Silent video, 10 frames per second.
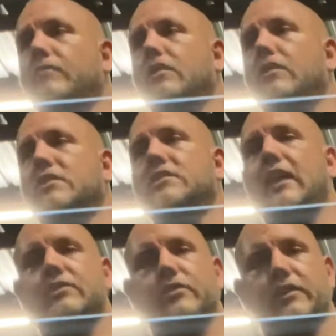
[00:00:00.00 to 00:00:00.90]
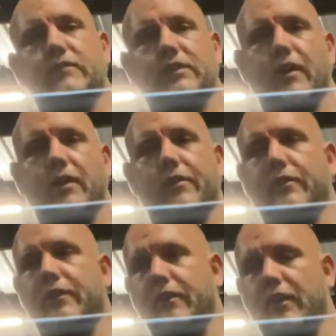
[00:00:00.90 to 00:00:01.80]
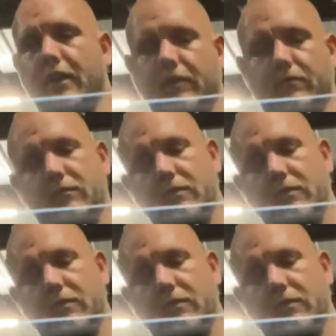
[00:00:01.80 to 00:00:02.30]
looks nicer, gives it character, and I can